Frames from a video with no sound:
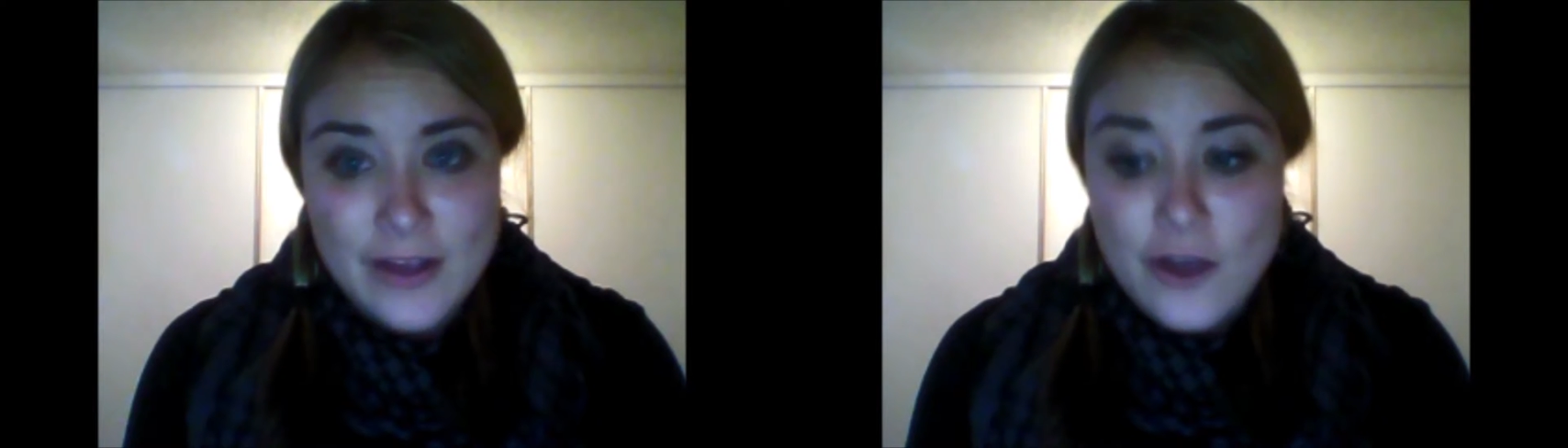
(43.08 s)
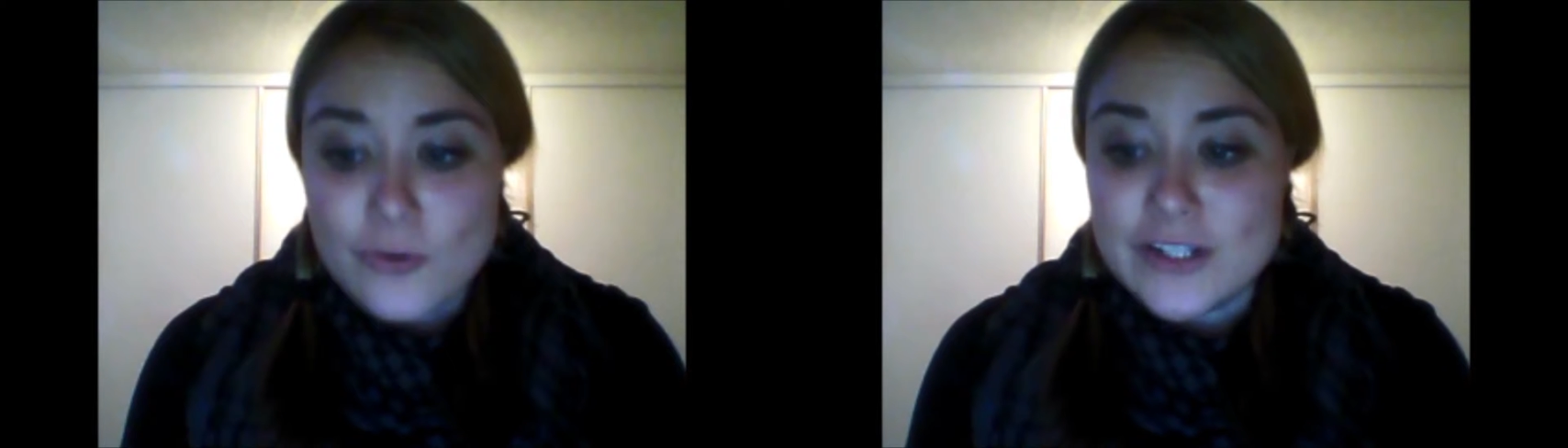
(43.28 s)

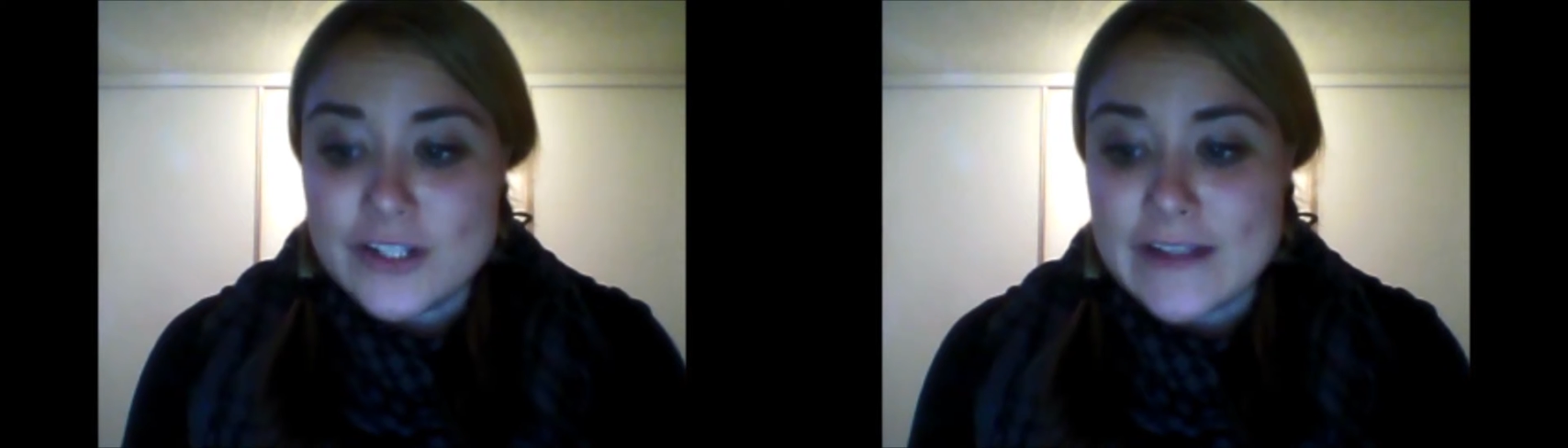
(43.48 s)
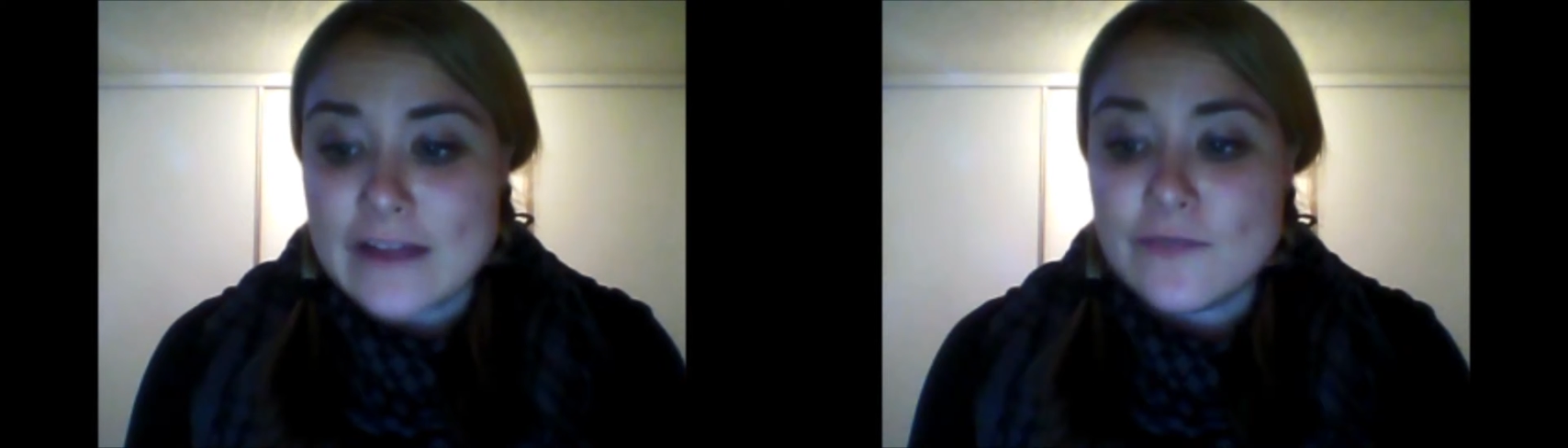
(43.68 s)
which
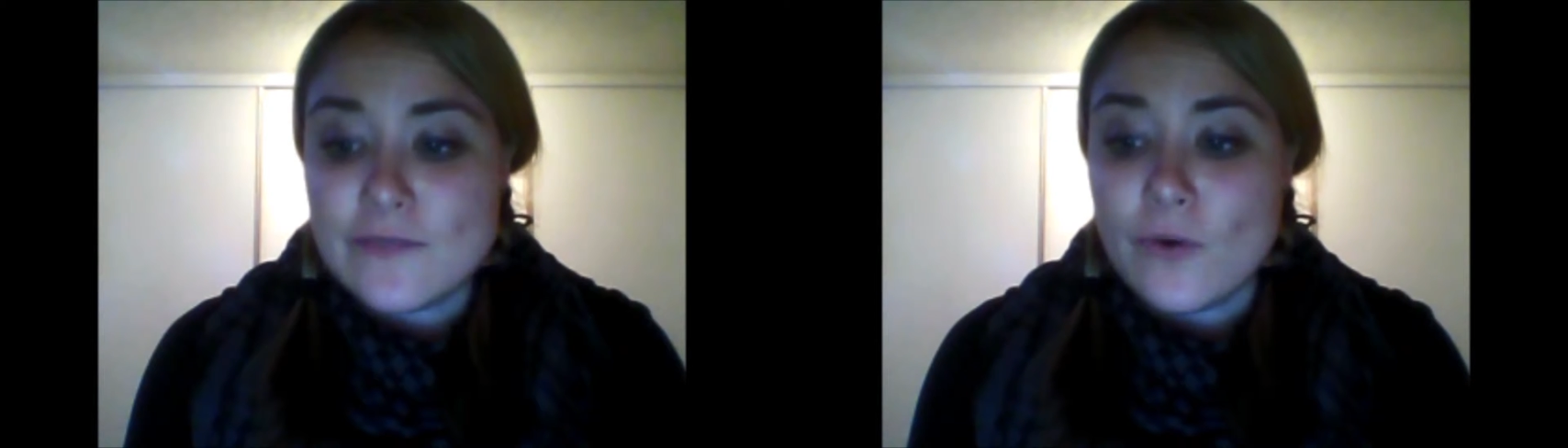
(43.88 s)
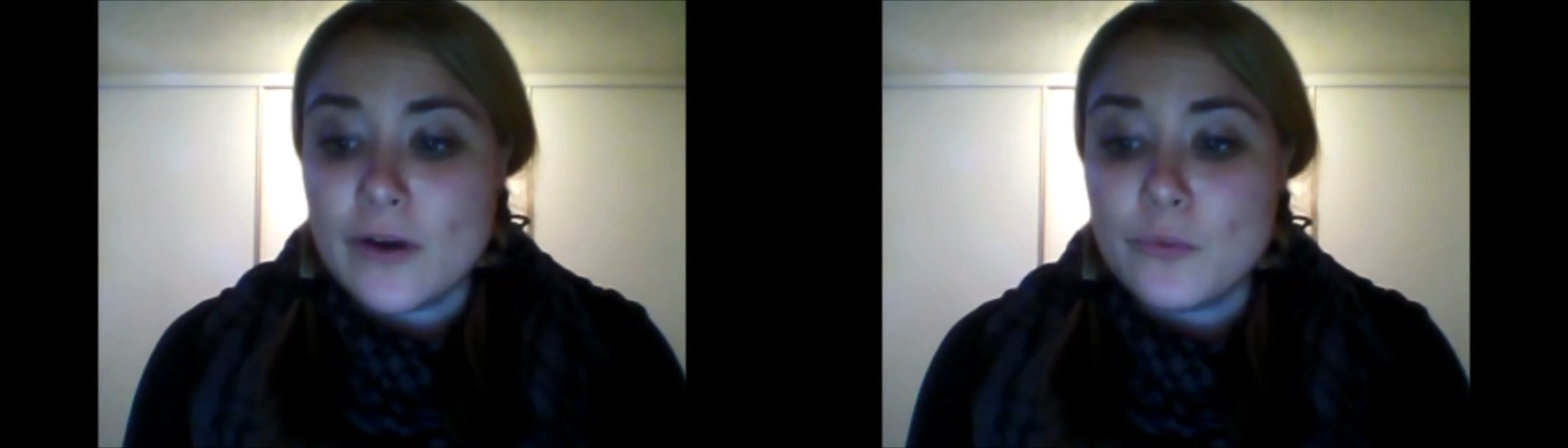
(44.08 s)
stands
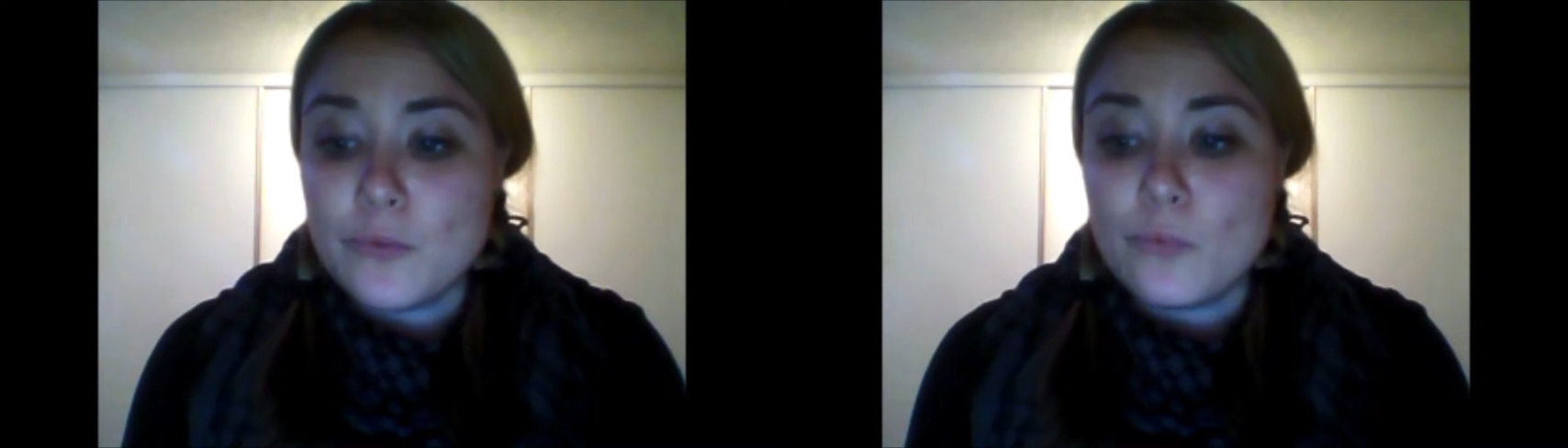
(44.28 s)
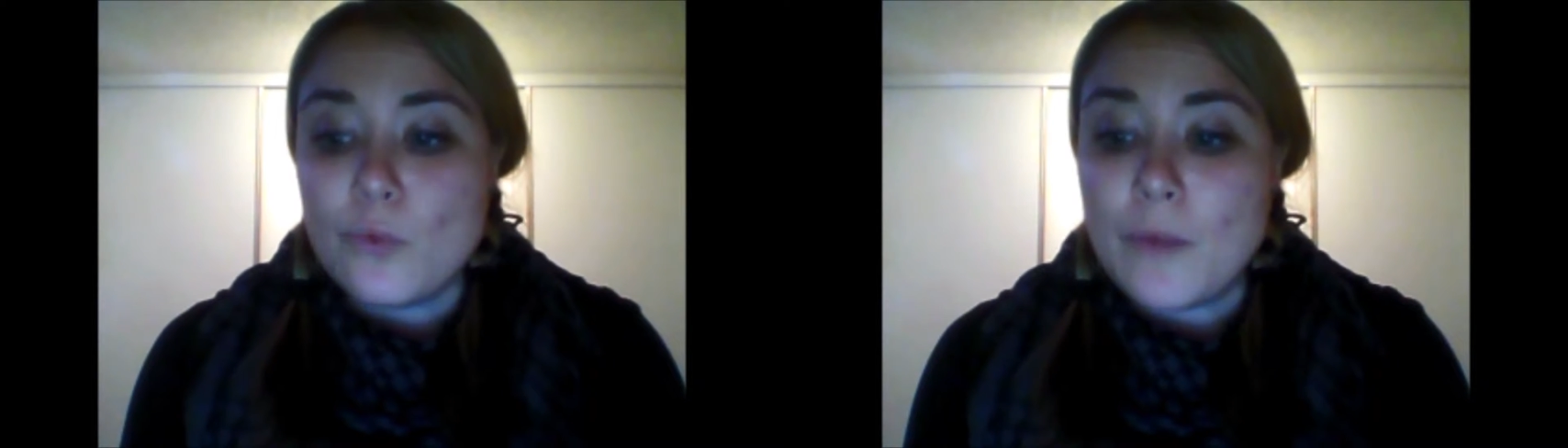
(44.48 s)
for
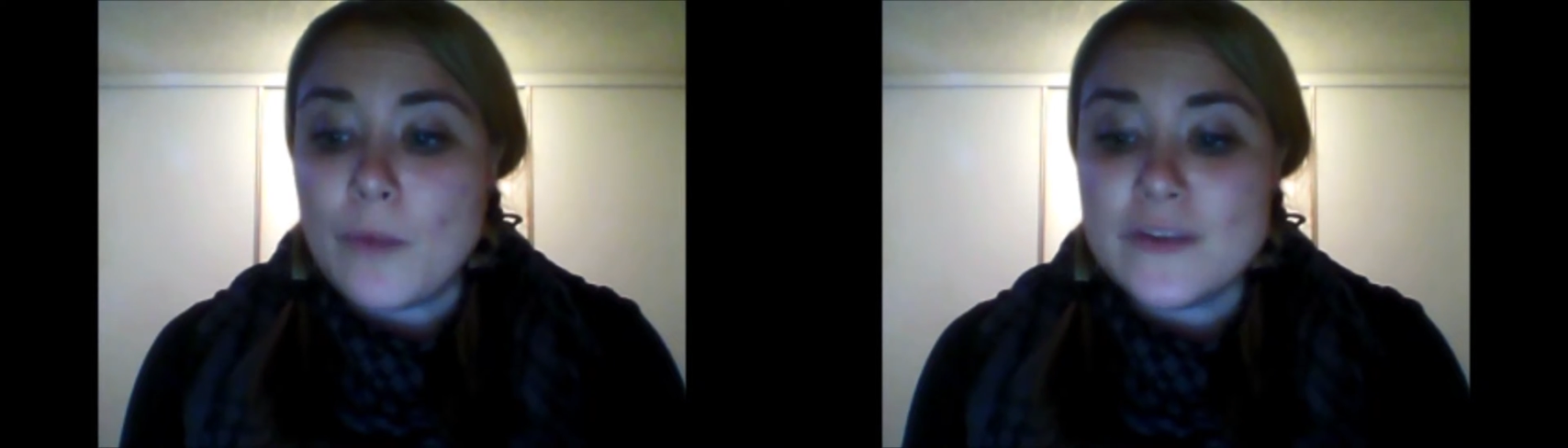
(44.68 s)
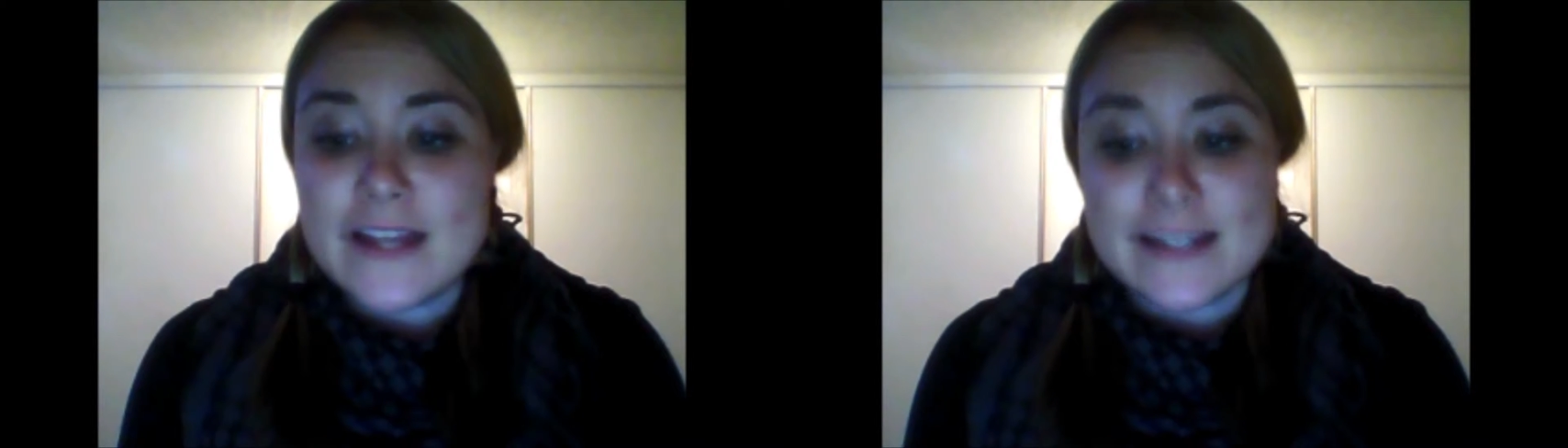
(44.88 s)

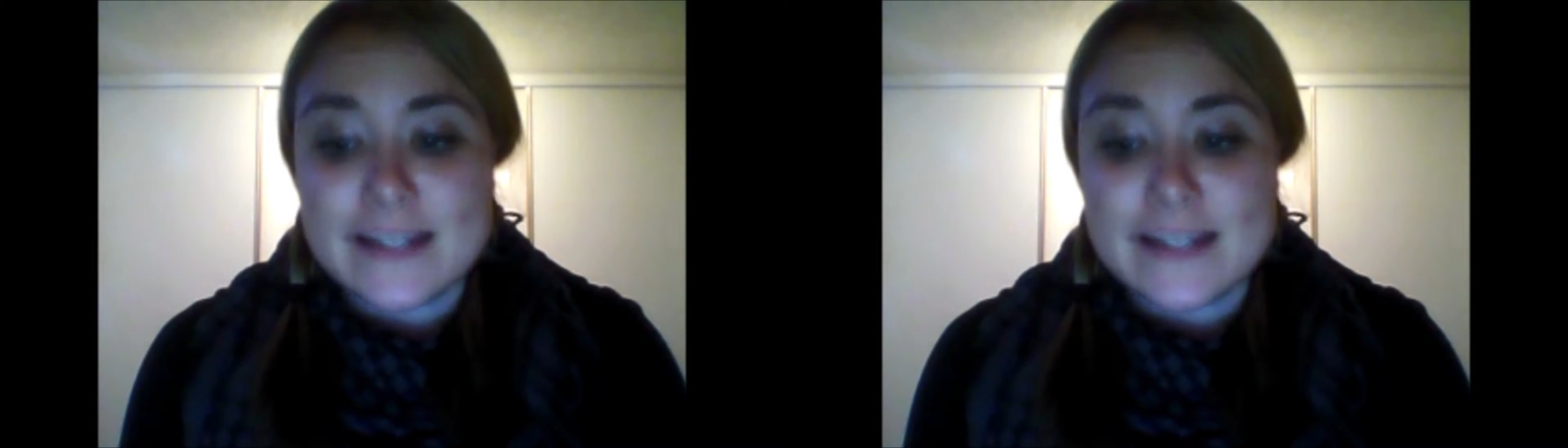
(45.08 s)
Represent